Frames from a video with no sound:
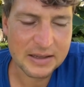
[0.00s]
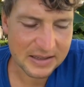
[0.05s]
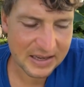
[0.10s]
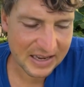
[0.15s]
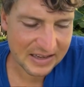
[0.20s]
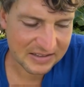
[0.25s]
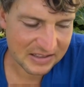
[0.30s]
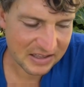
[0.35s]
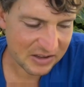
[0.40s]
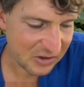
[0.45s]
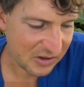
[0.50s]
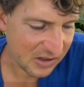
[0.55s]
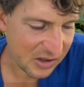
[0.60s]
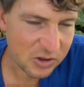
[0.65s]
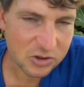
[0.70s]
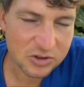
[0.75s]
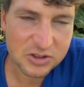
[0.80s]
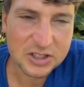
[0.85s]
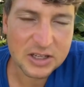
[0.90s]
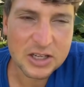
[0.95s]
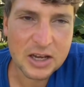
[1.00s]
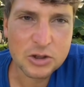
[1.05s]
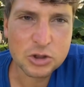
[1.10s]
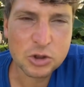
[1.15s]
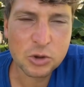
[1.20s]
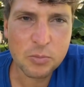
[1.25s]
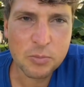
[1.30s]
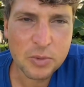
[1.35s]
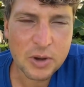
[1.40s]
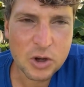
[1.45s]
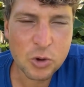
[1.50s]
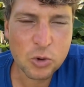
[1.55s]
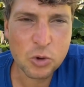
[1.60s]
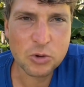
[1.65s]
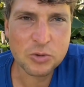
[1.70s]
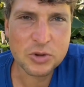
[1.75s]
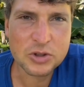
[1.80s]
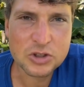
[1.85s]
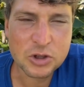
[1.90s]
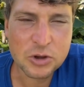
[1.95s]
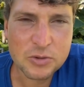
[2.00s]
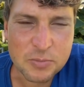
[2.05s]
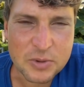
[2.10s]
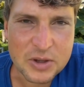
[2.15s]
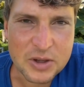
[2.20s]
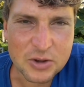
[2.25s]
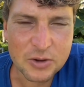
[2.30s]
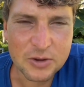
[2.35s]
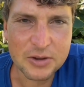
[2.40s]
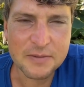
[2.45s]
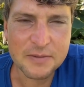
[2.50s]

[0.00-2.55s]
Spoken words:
that's introducing a new Bitcoin reserve bill.